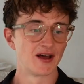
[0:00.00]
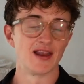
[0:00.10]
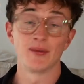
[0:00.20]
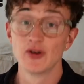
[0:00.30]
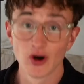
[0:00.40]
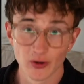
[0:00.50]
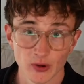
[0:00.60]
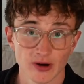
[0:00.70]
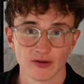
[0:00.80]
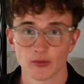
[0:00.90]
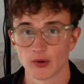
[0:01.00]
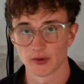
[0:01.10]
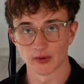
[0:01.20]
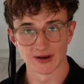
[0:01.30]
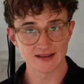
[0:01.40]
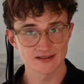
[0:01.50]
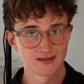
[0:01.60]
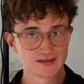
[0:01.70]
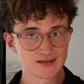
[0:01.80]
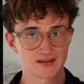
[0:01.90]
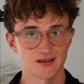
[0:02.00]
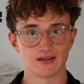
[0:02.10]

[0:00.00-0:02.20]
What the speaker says: let me know in one of our one-on-one lessons,